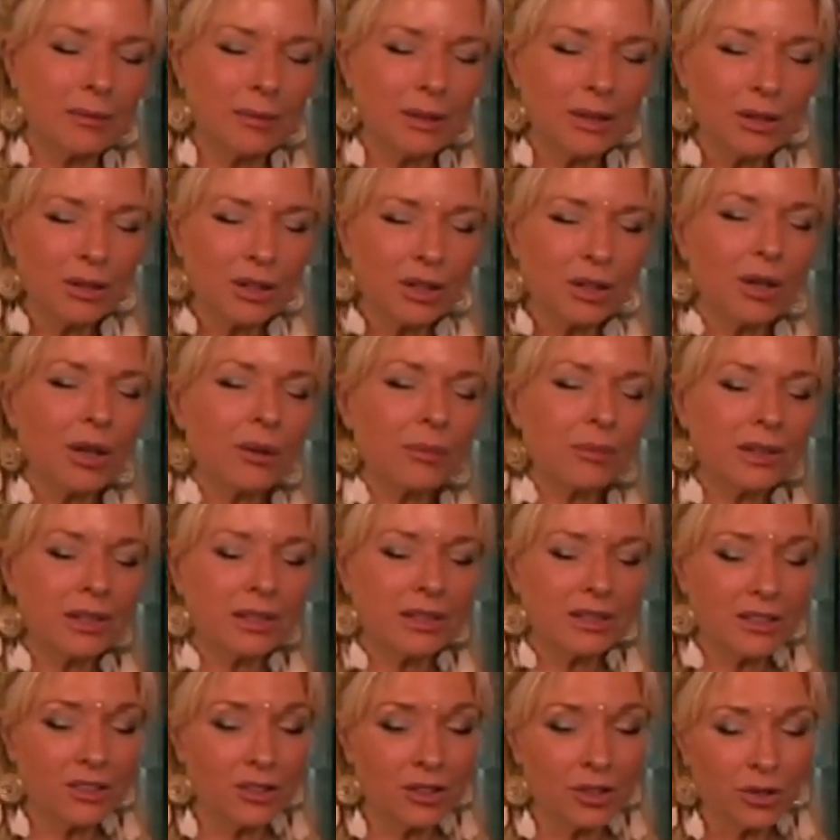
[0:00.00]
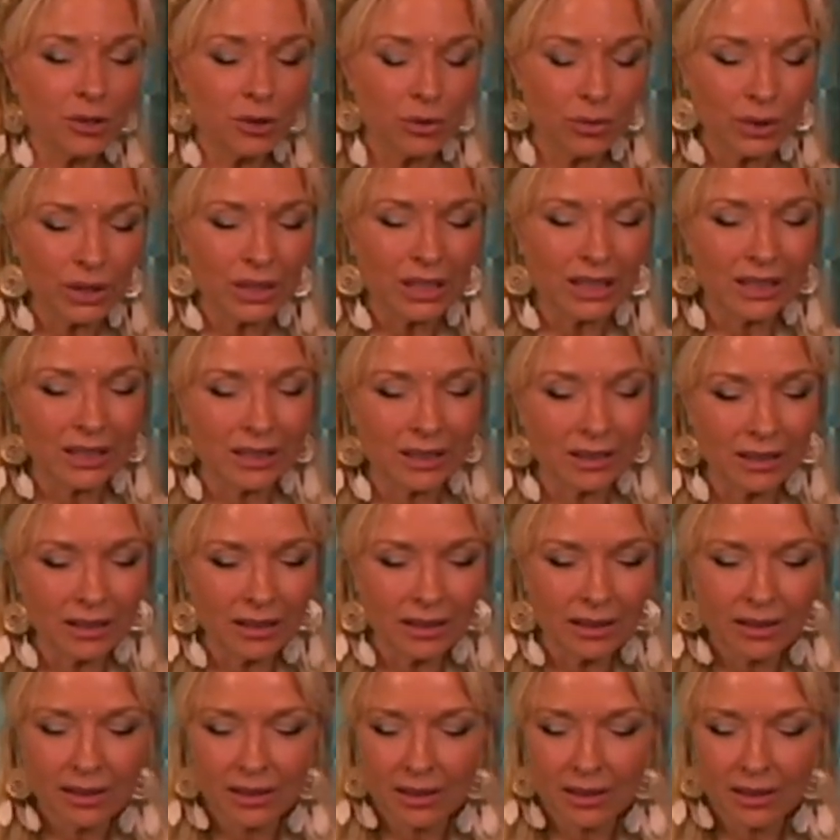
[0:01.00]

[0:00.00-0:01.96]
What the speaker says: I mean, you could go up there as a screen.